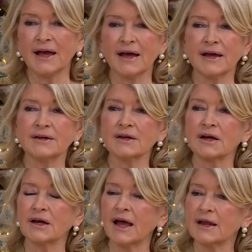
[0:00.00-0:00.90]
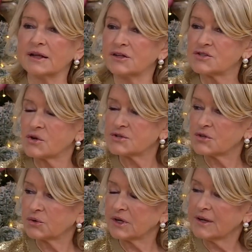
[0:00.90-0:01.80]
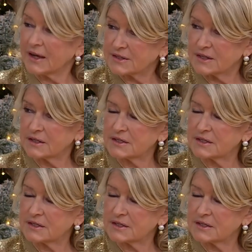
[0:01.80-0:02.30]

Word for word: And, uh, and it is also connected.